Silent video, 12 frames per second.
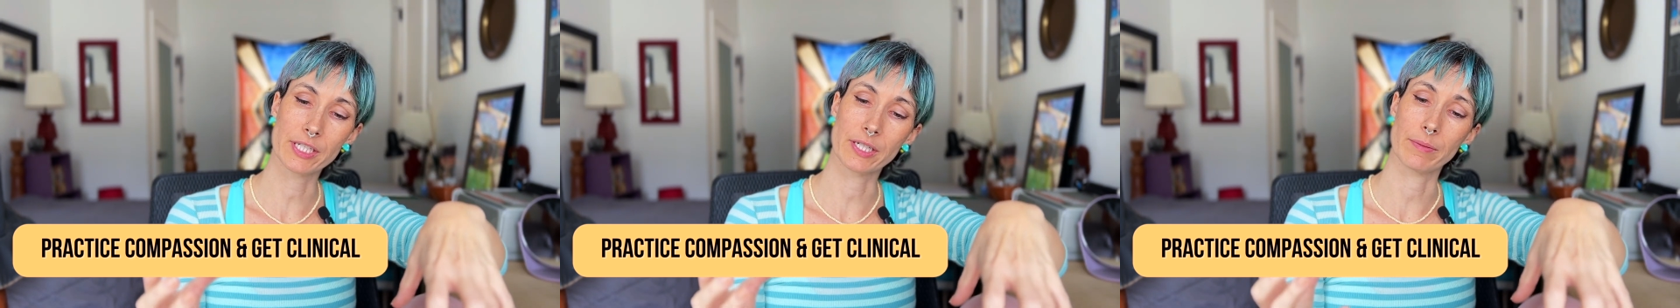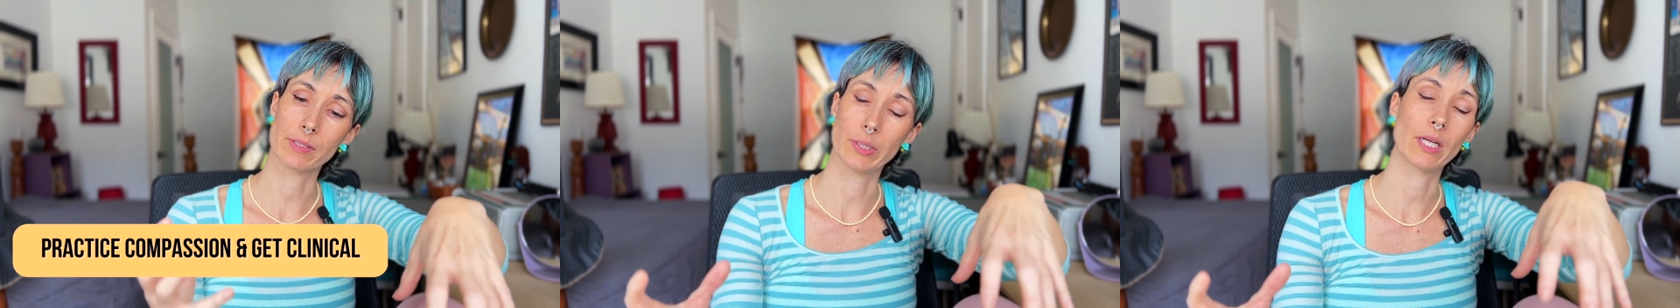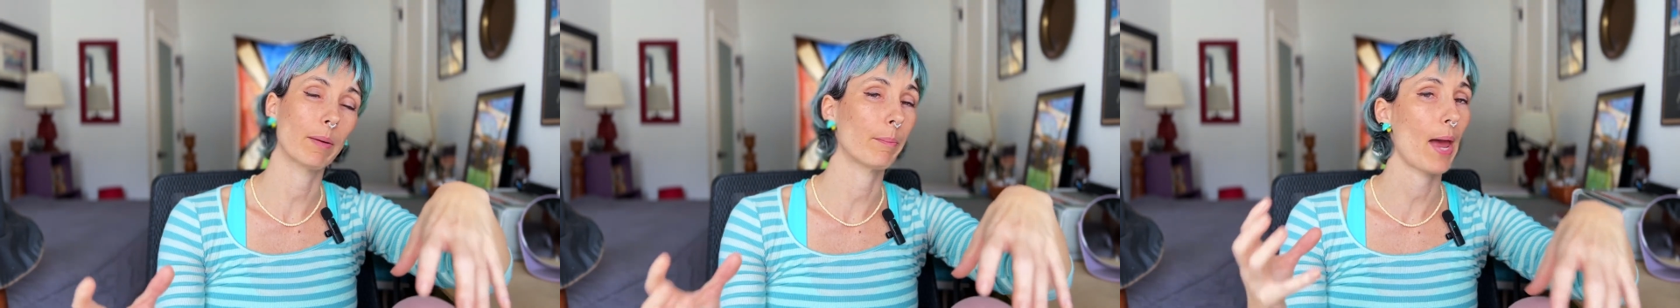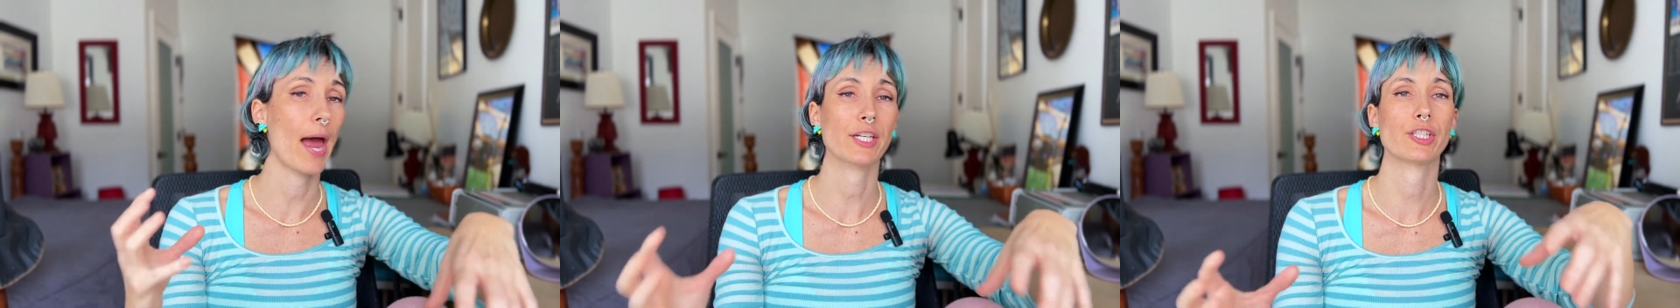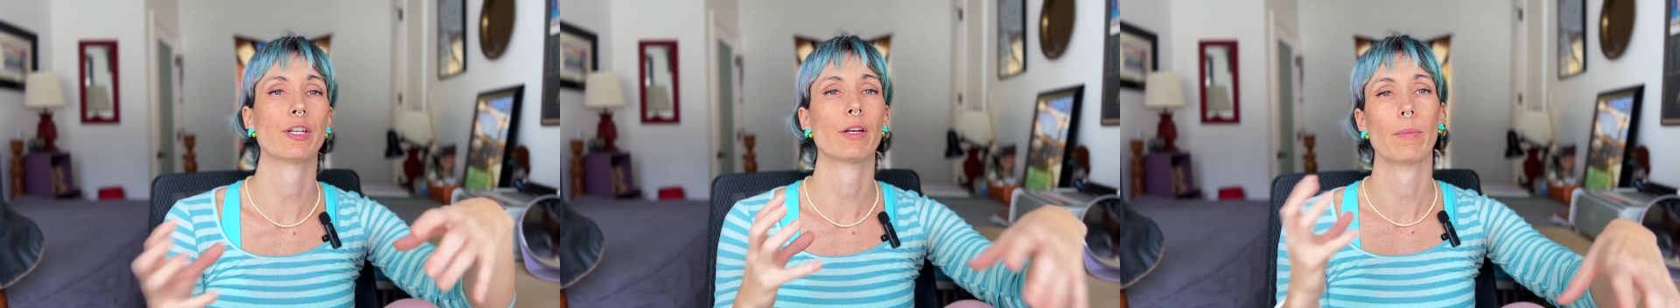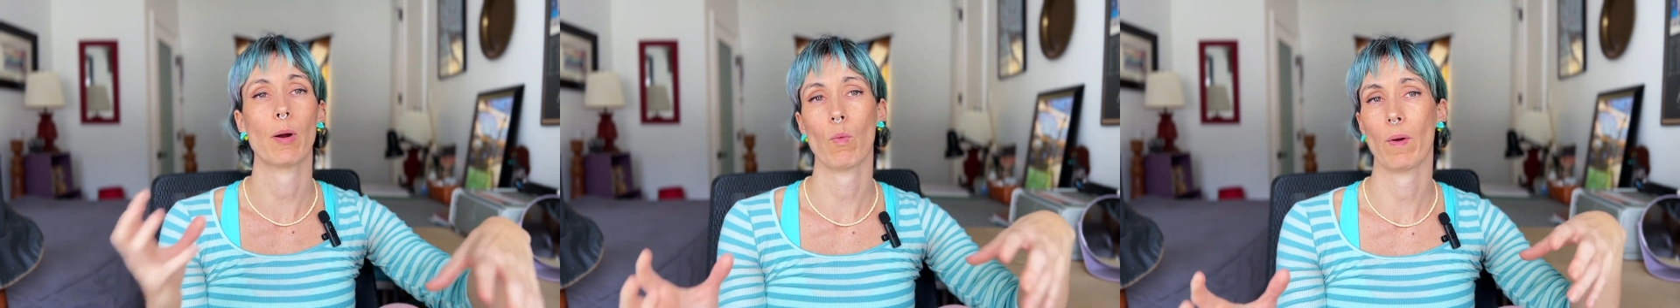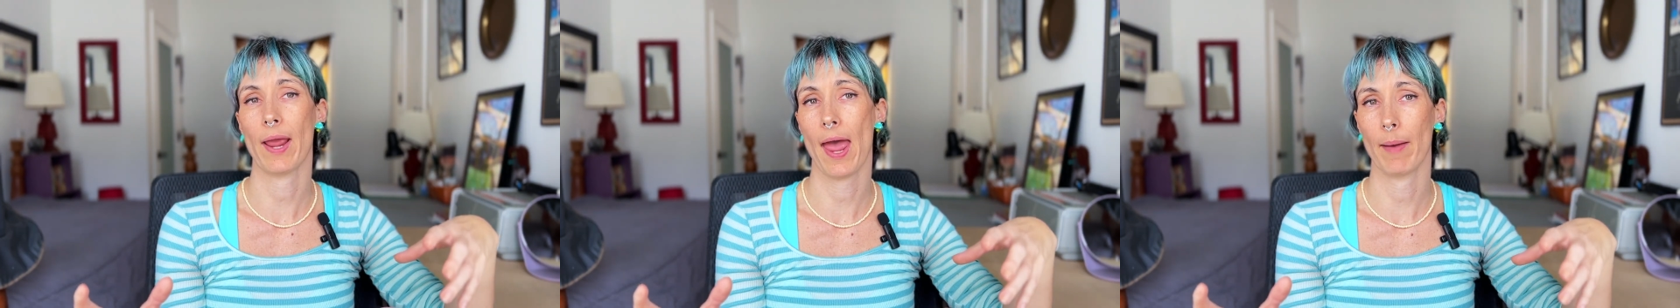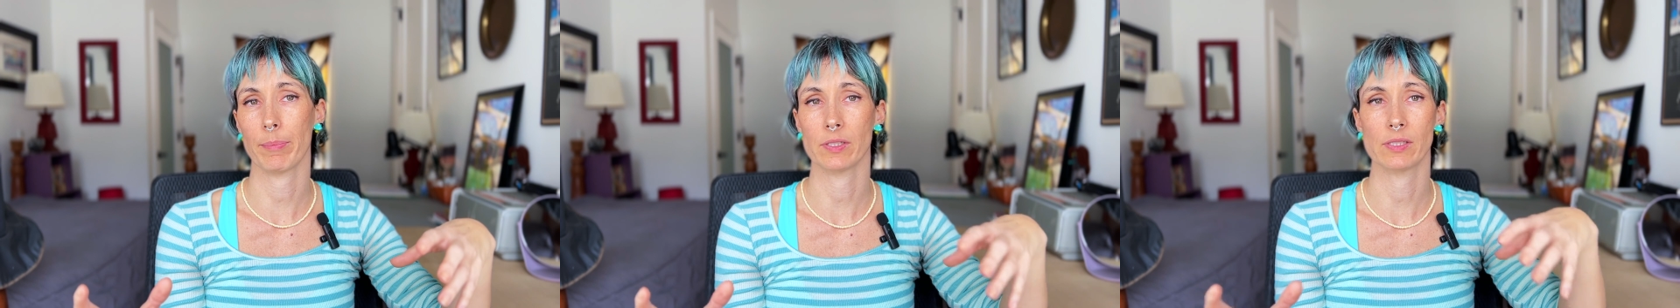to be compassionate about what
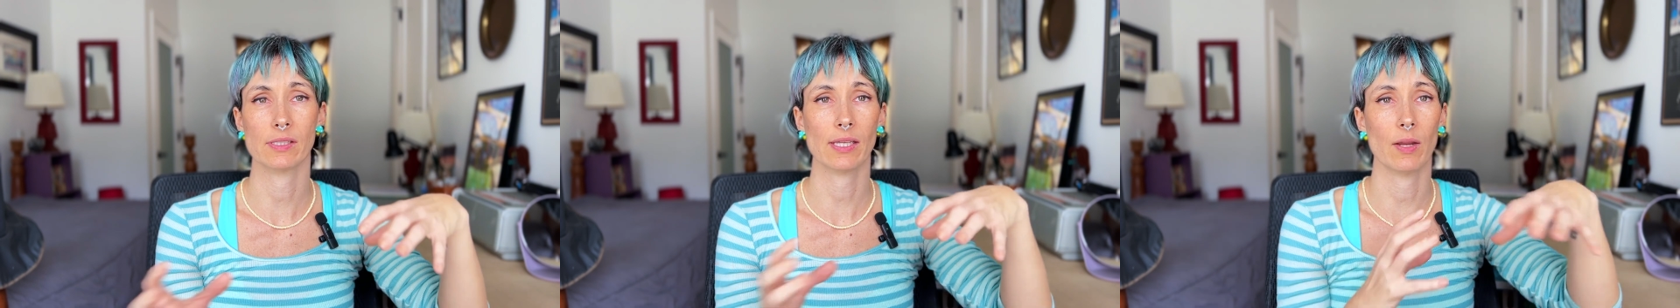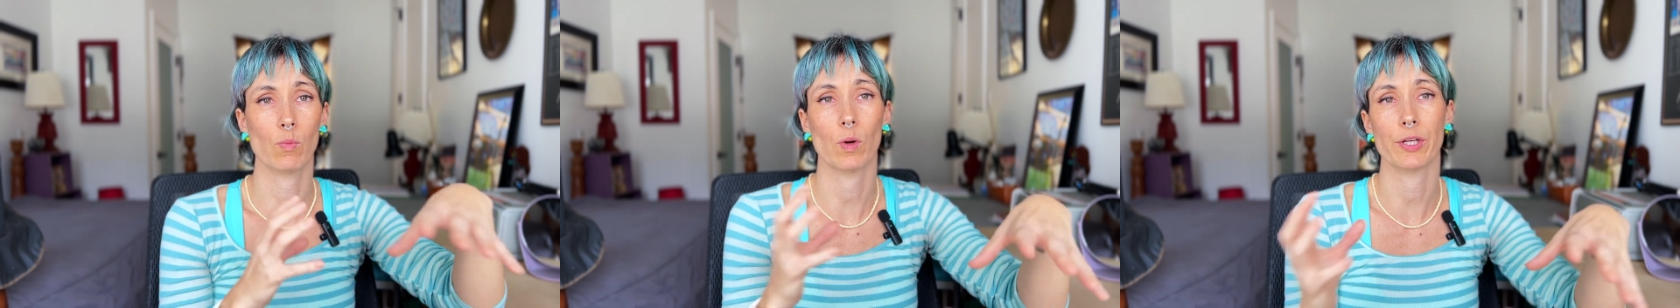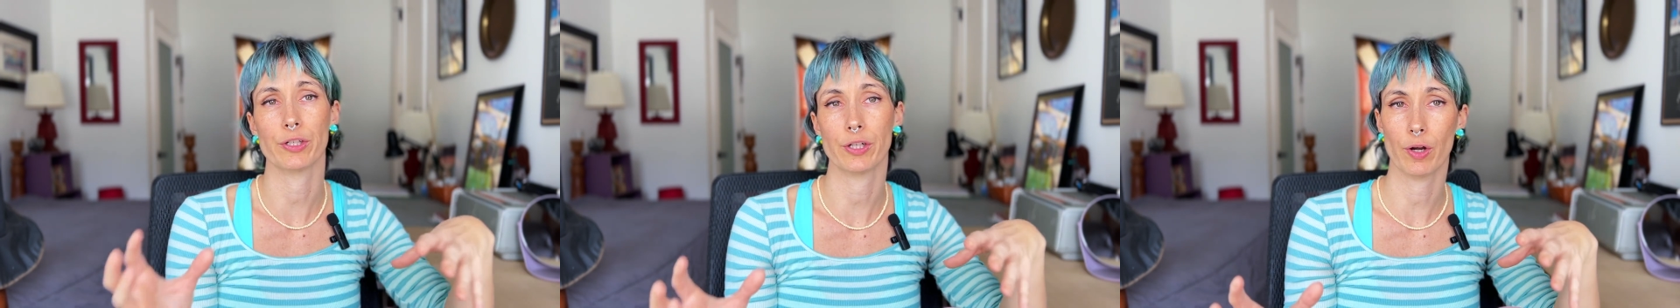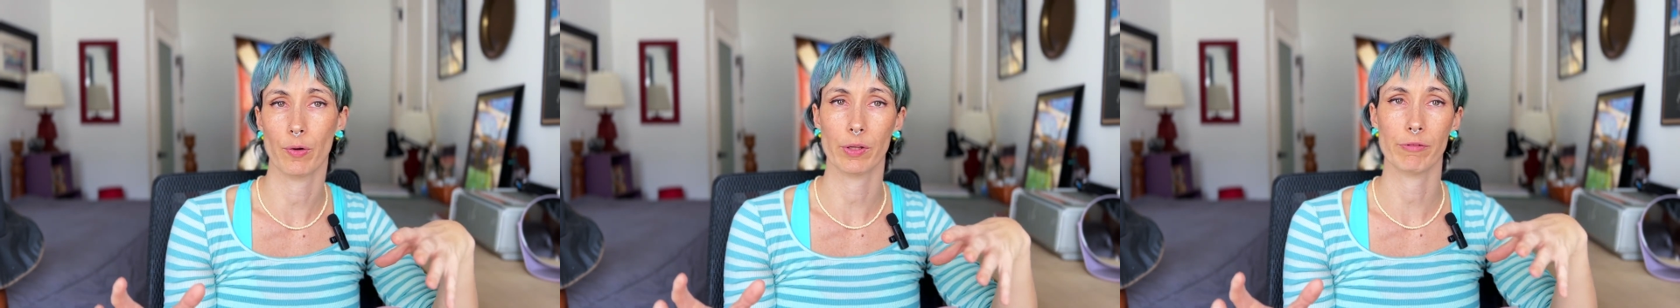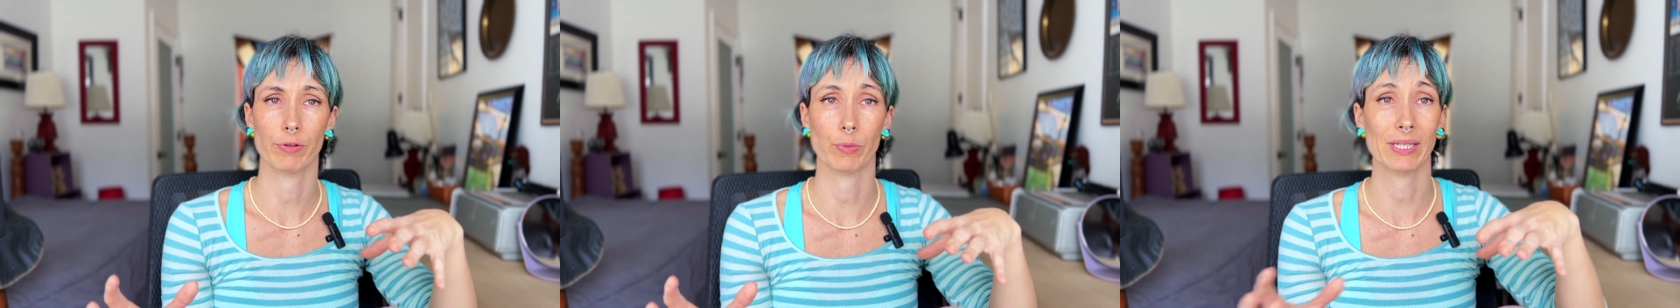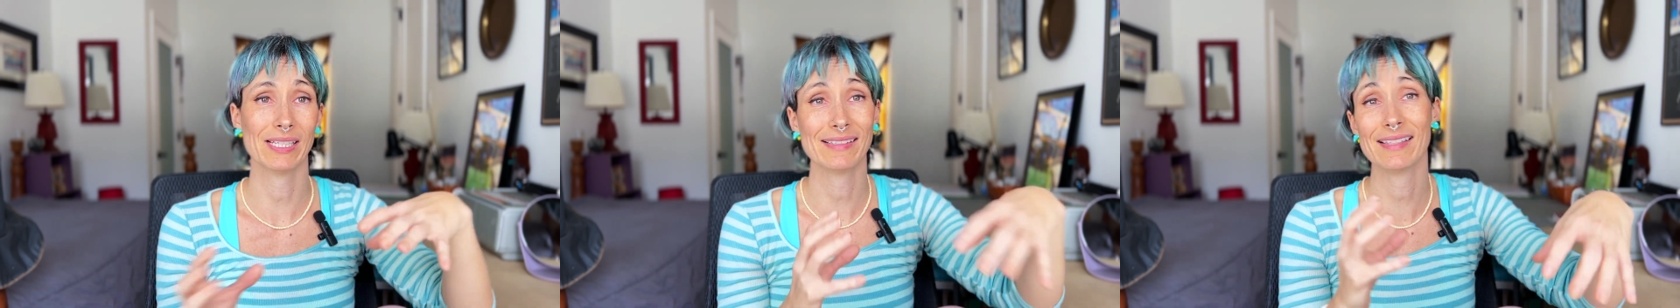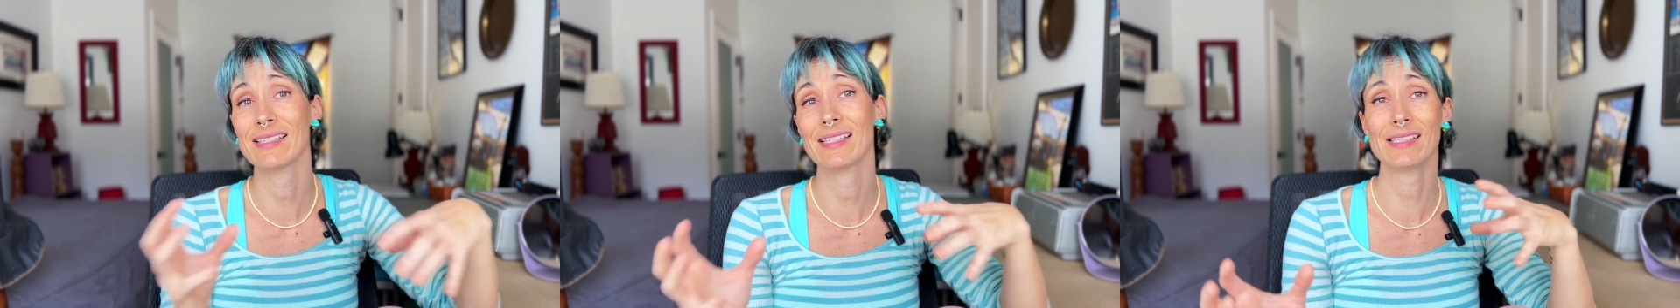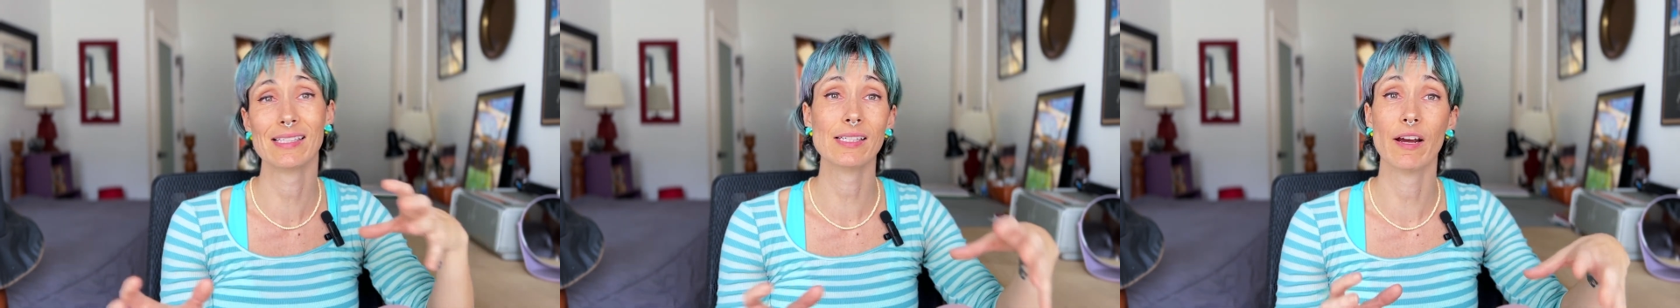happens and what you're going through, because this
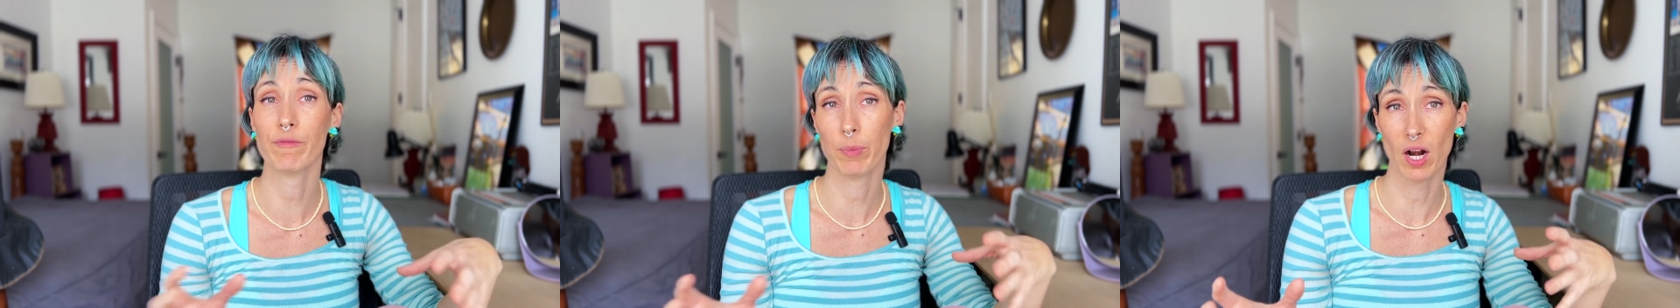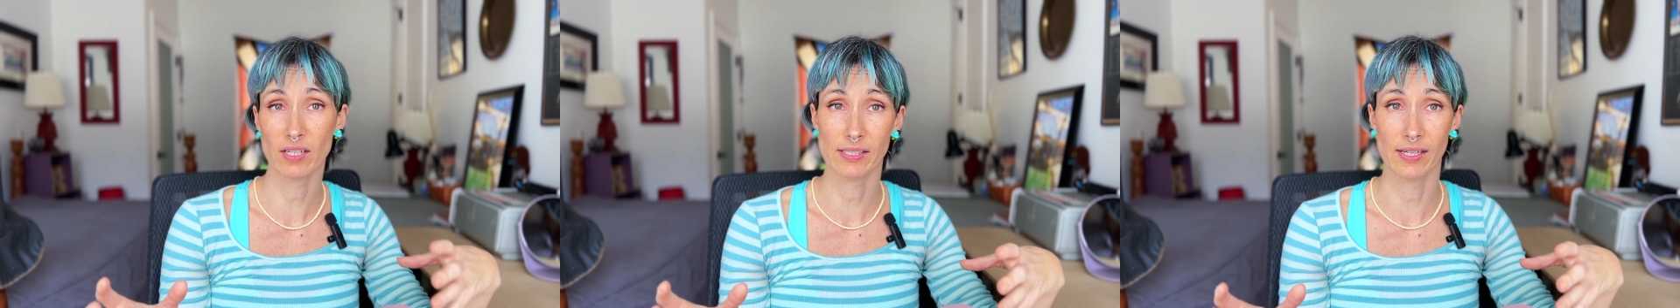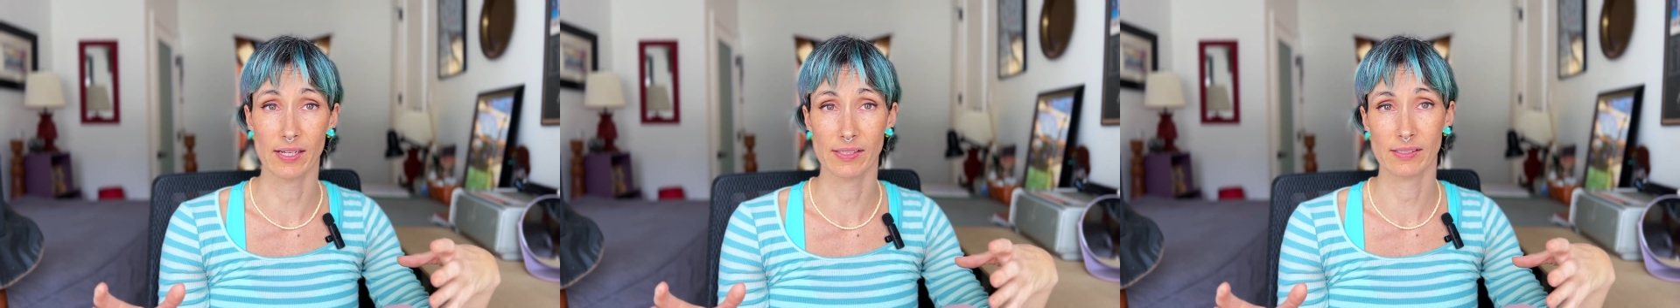is a tough process.